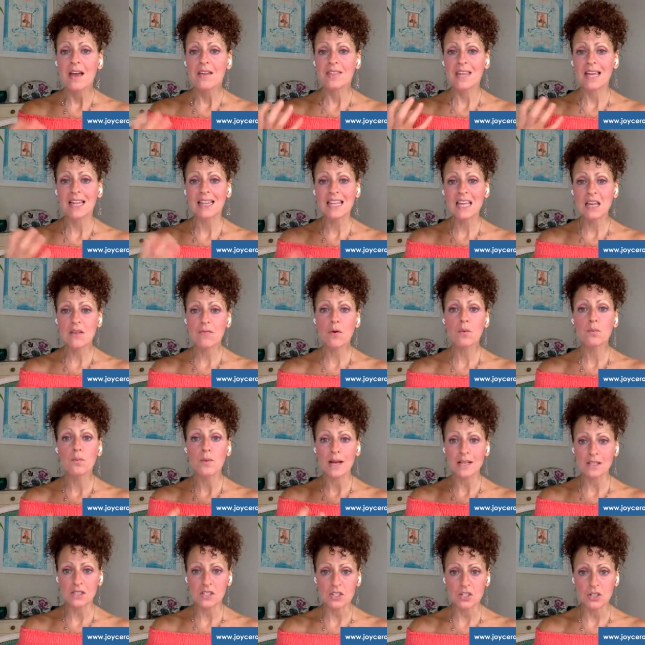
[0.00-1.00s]
they leave a
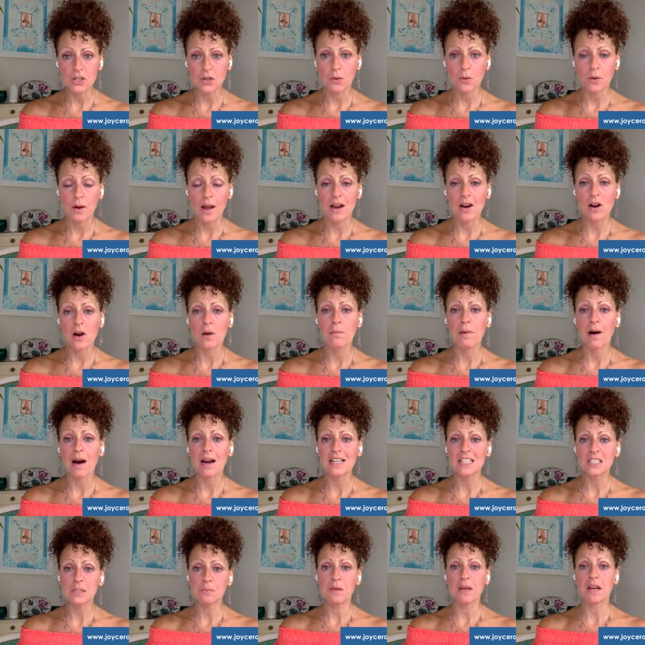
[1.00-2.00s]
residue, and our
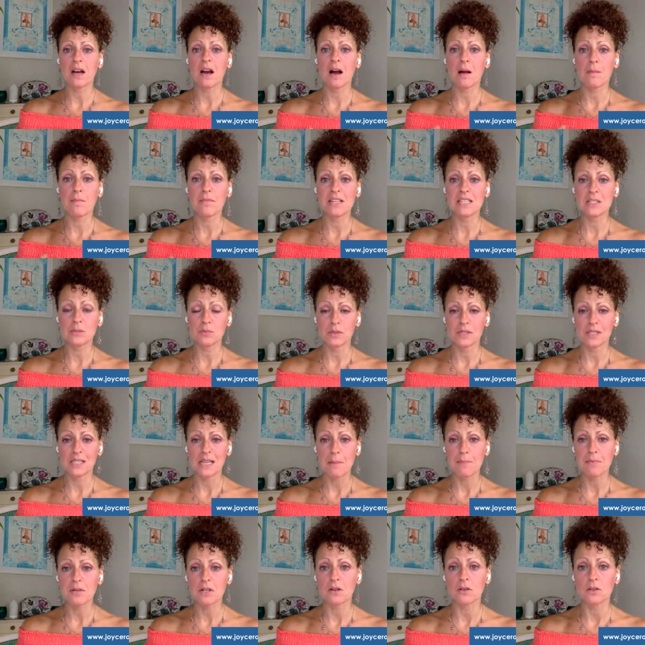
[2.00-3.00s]
bodies become these
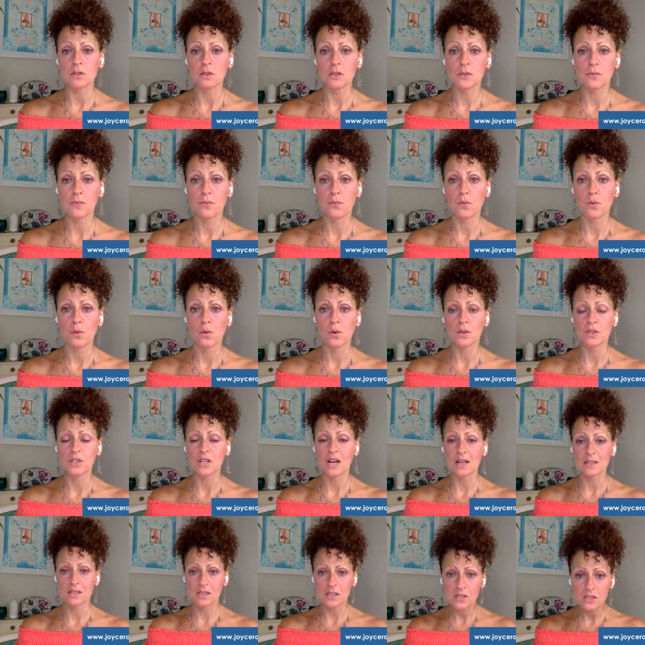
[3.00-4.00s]
receptacles for
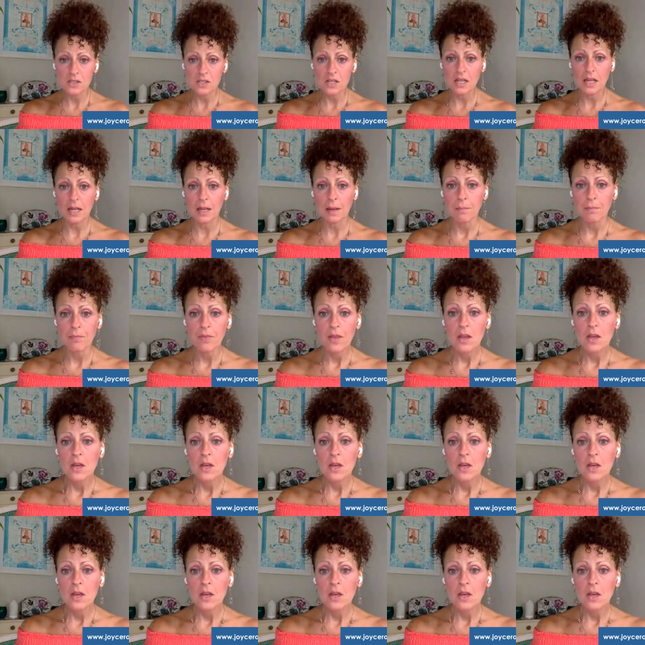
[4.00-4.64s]
toxicity.